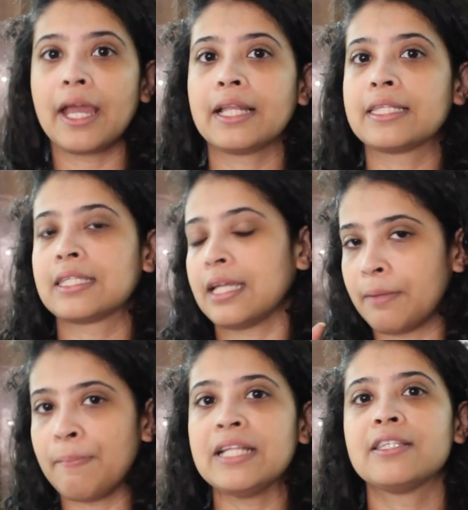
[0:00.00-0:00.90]

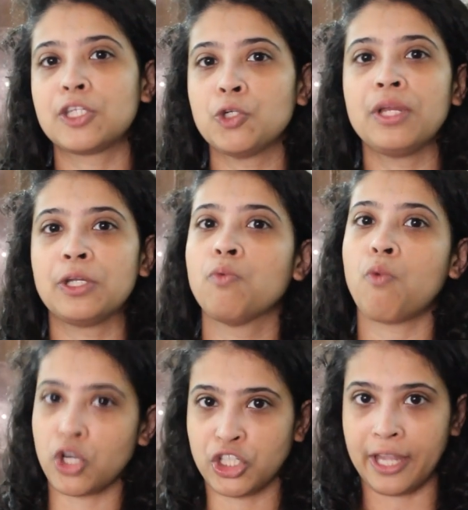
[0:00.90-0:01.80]
it means that you need to
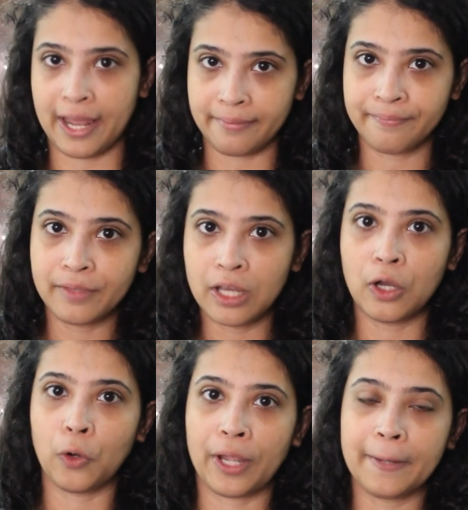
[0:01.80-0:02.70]
wash again,
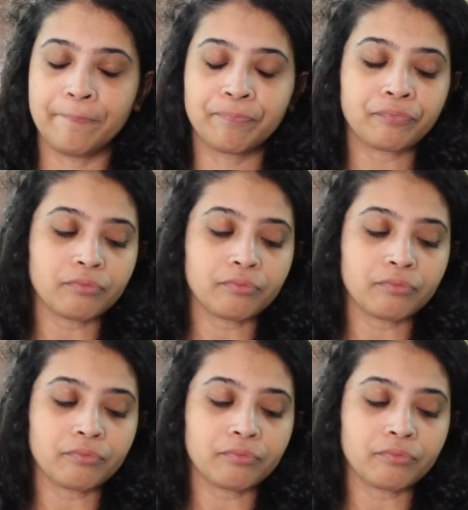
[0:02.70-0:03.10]
okay?